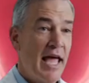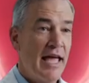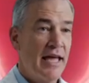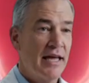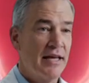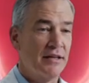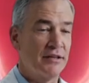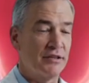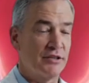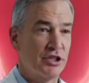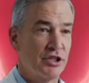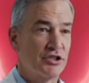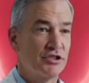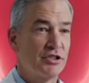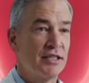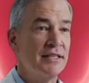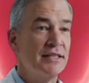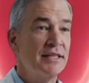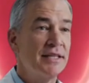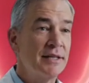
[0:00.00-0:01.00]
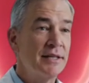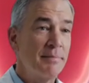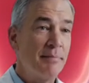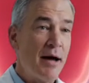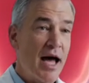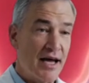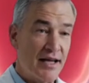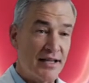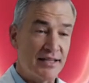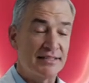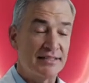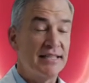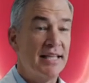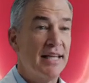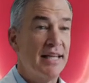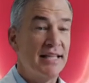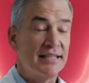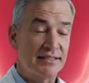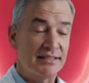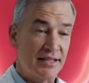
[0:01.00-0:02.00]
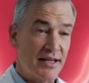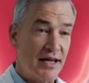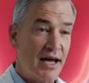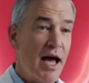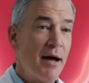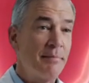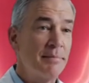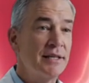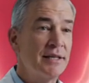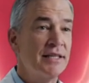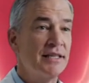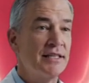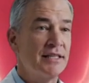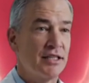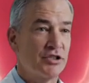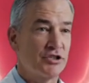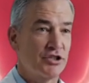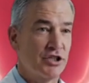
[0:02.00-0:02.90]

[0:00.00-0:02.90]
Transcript: you compress the pelvic veins, reducing